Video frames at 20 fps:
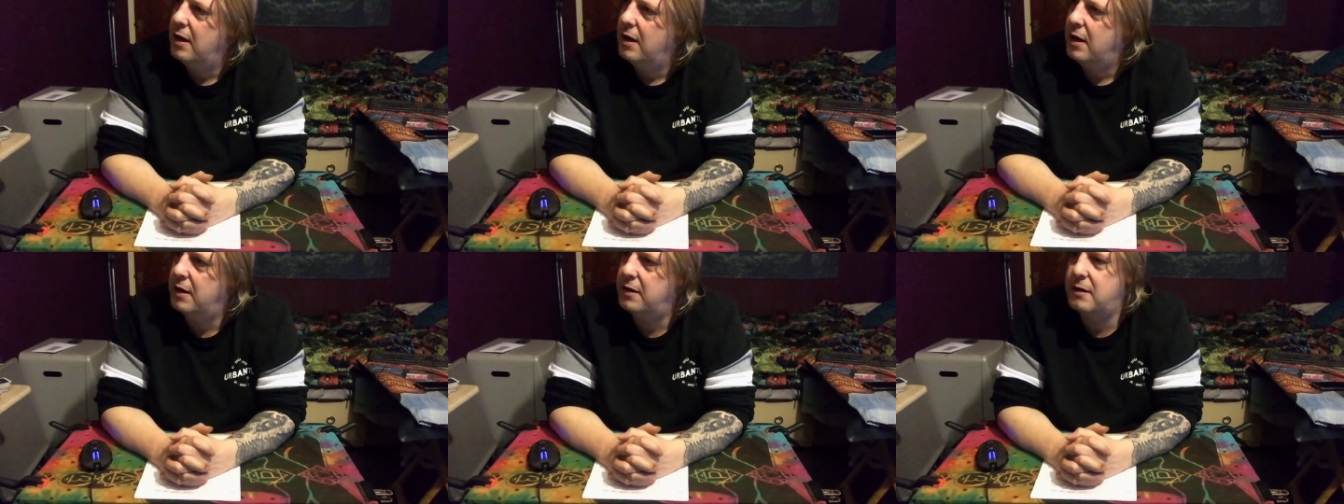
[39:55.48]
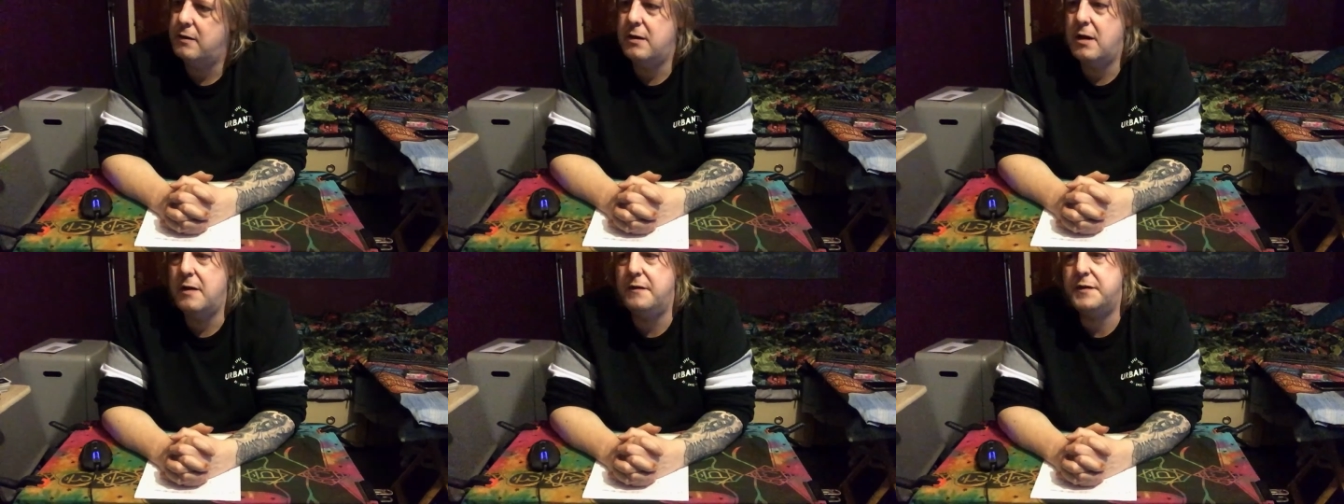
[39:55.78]
I
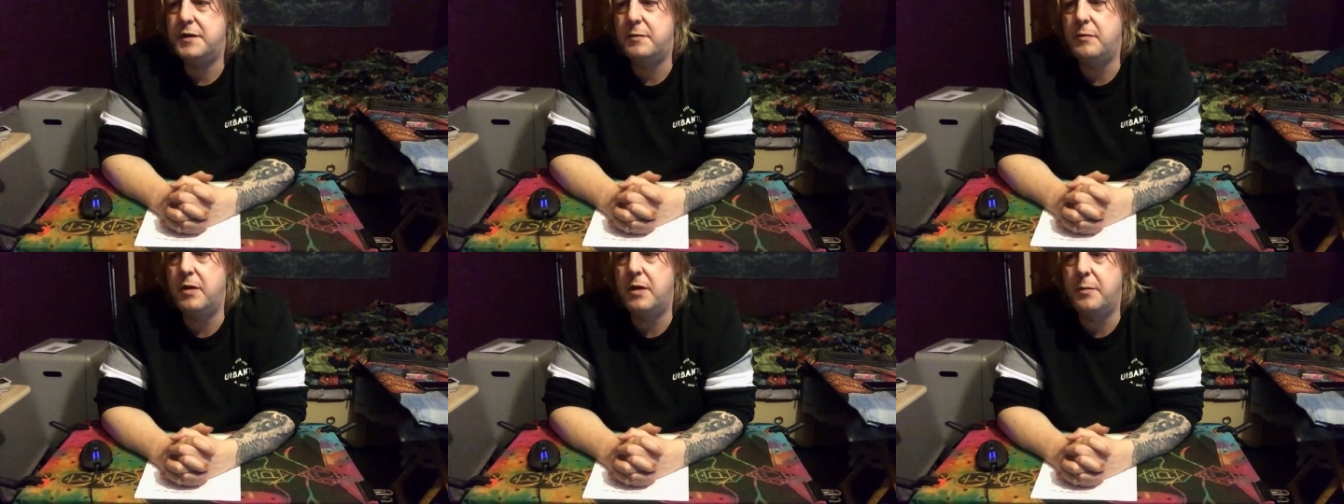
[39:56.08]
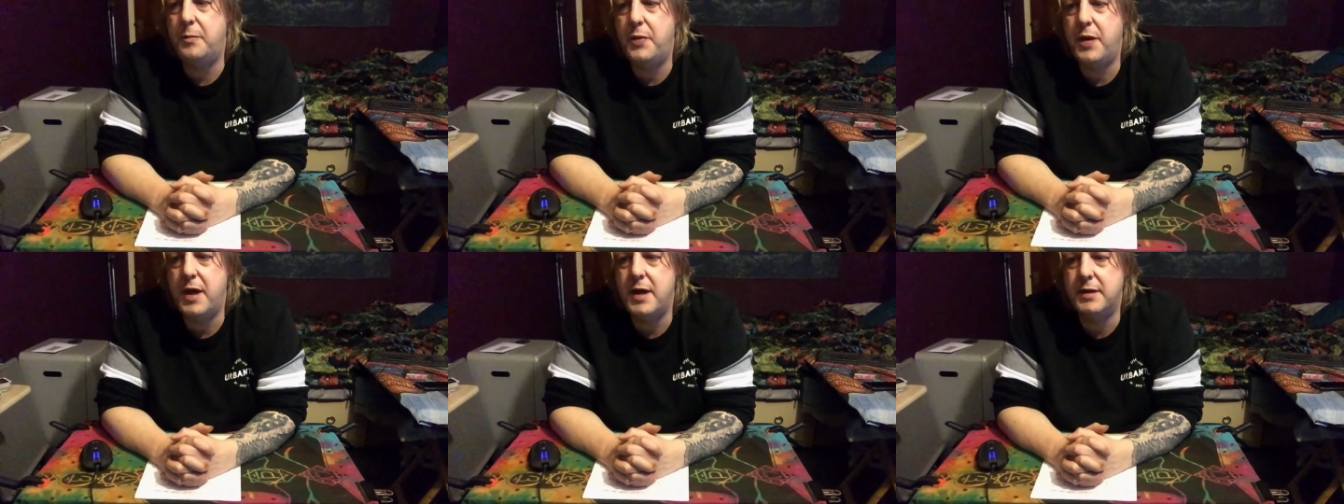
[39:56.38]
don't know if someone
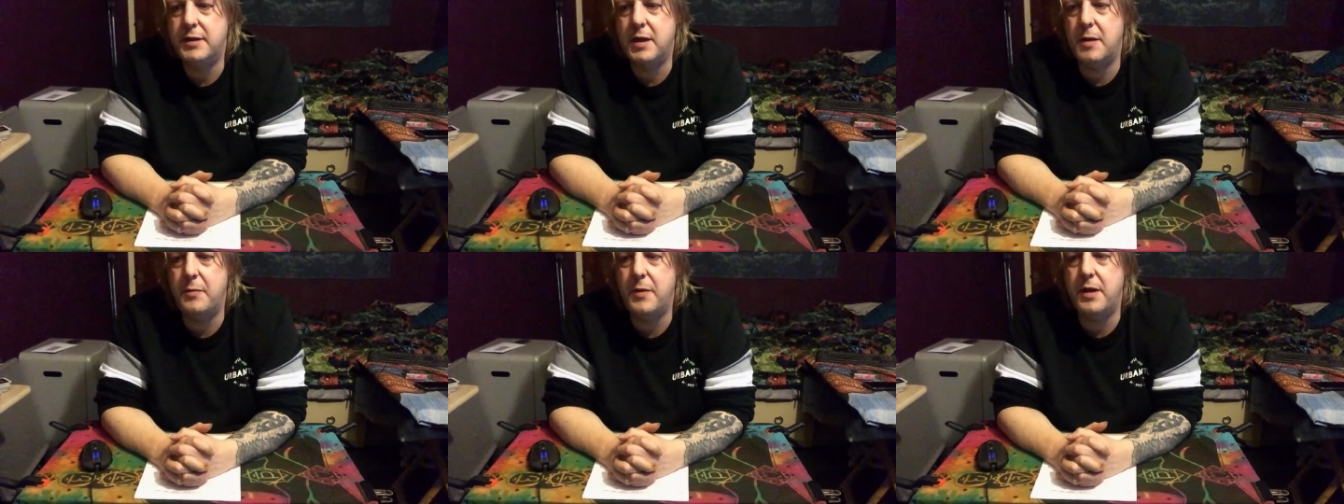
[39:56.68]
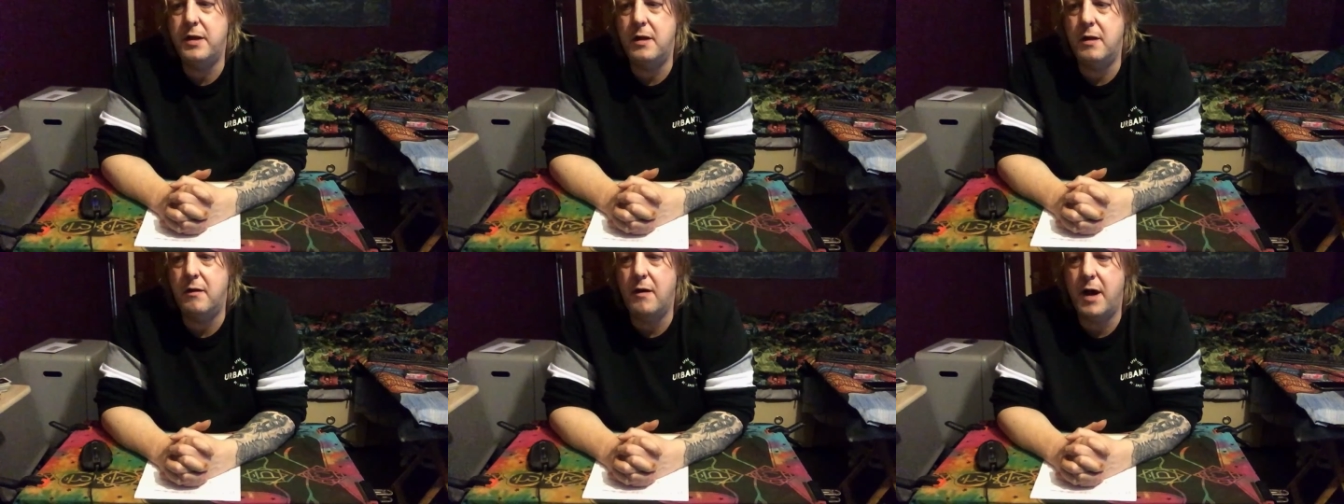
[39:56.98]
appears up
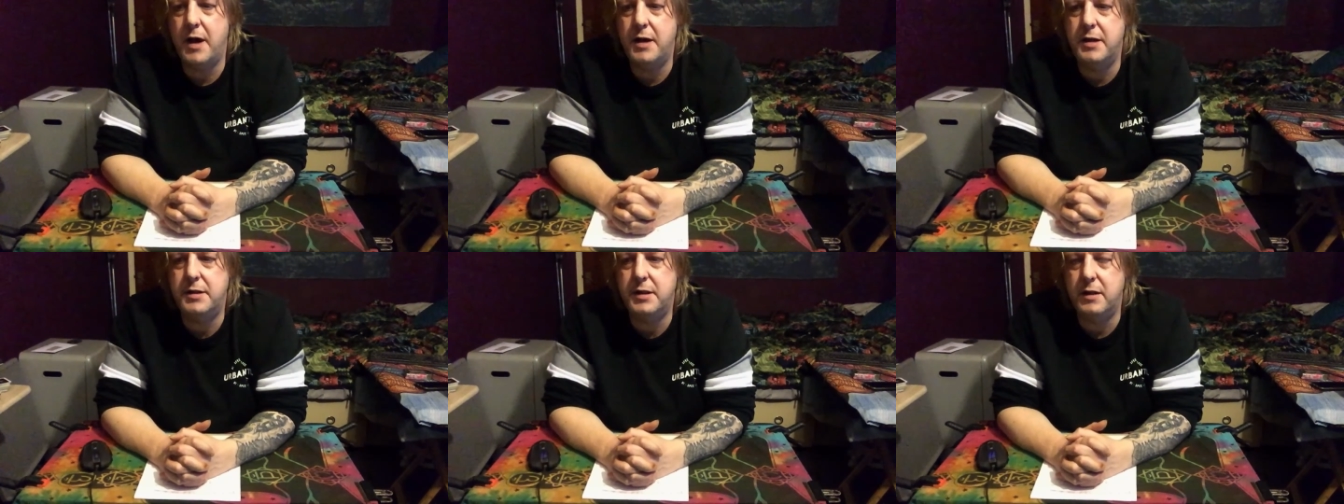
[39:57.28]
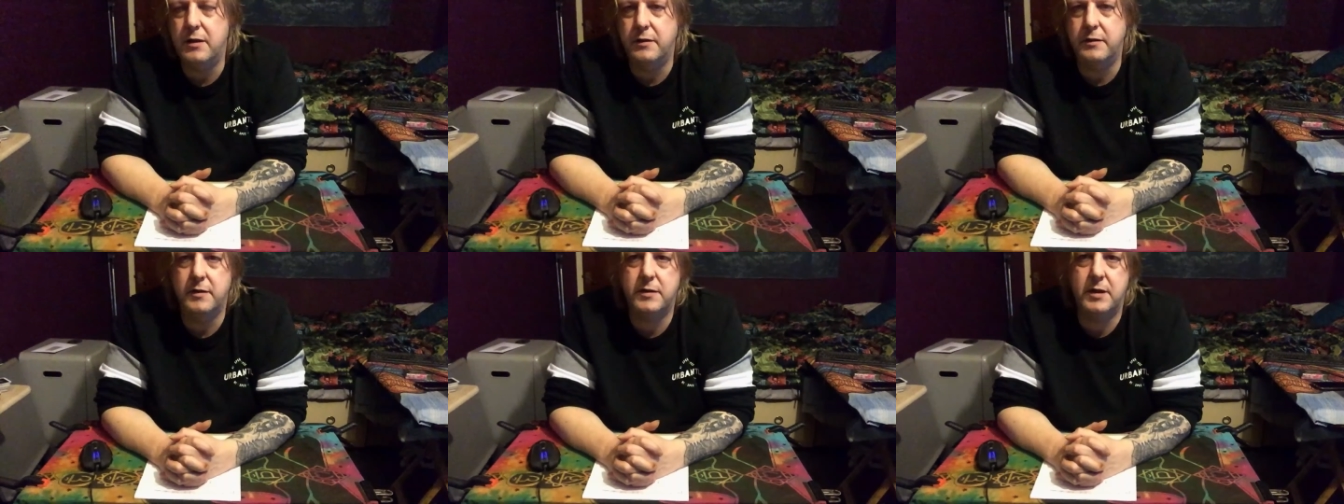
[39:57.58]
in your energy
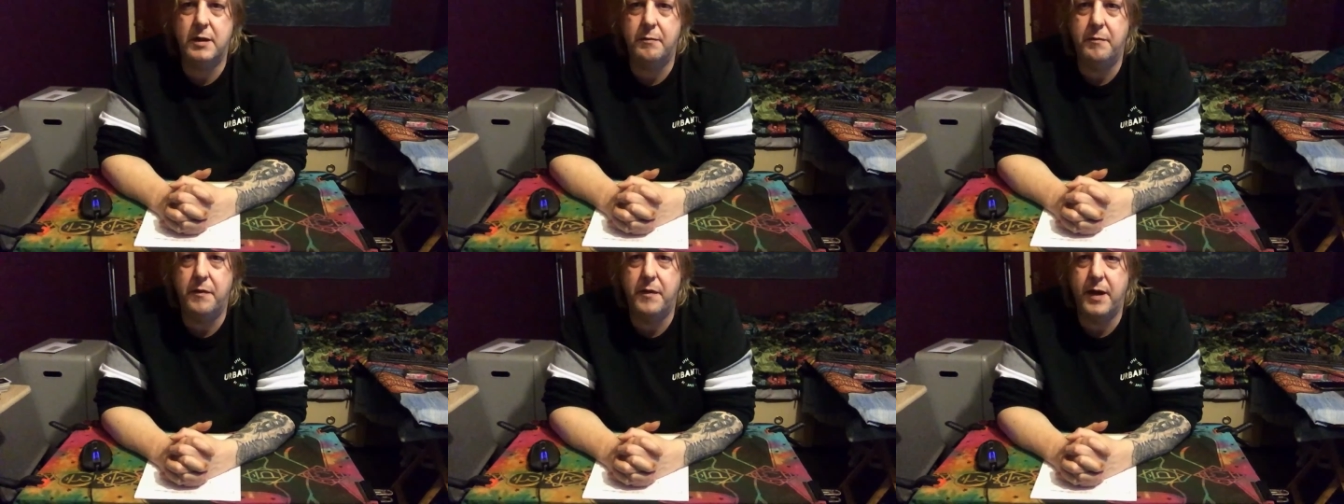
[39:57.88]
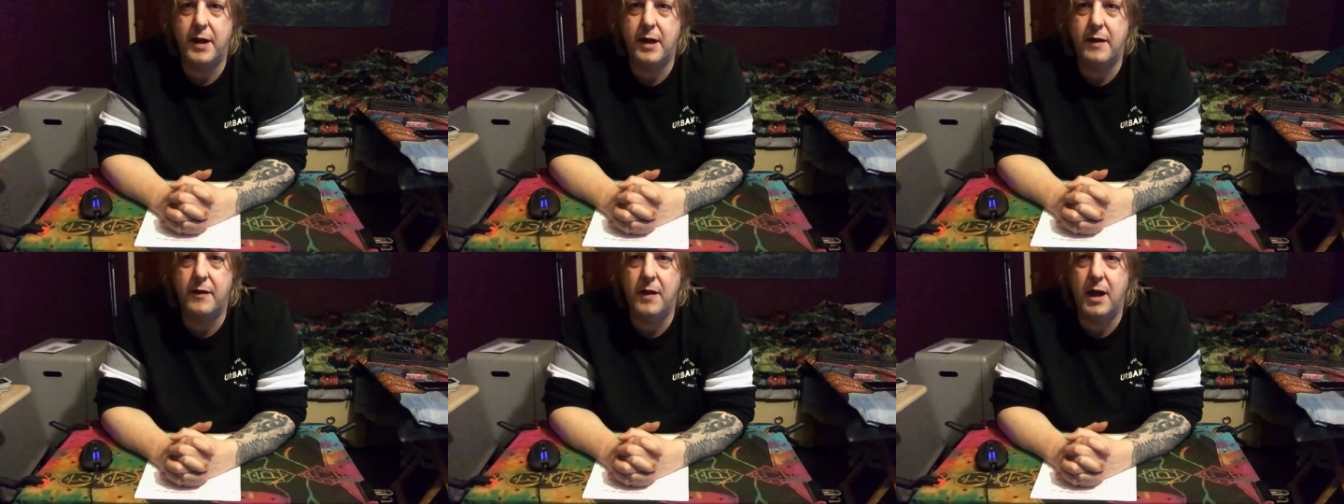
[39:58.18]
on
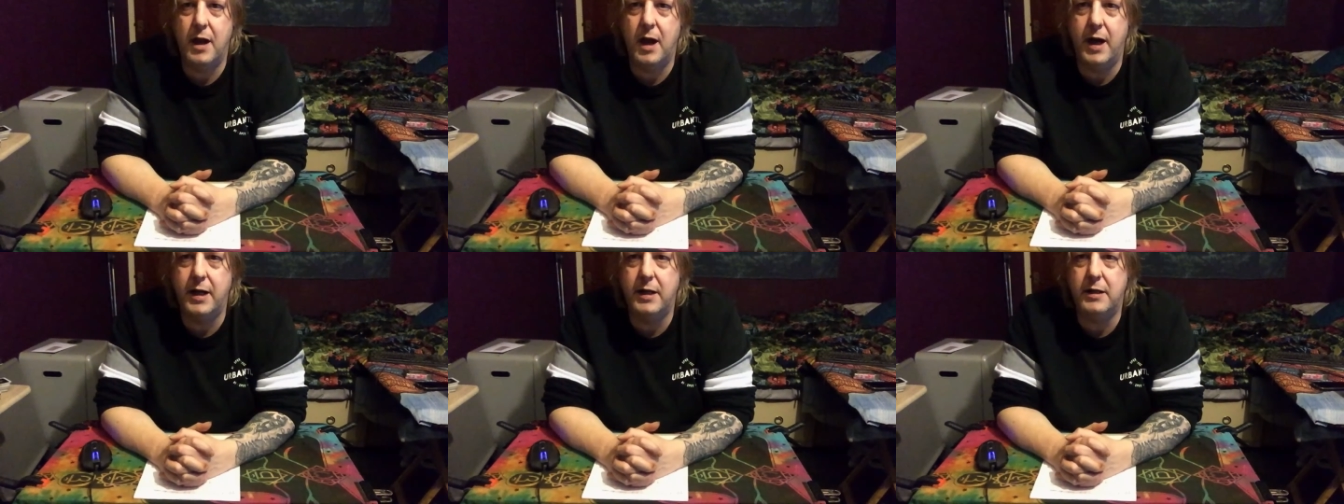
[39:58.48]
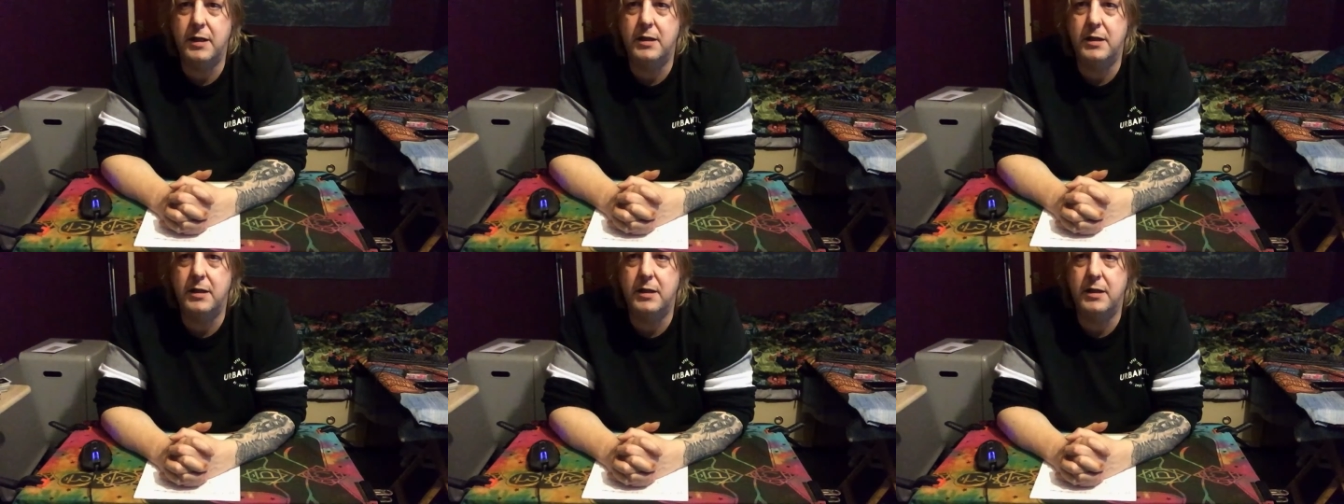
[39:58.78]
something and they're like,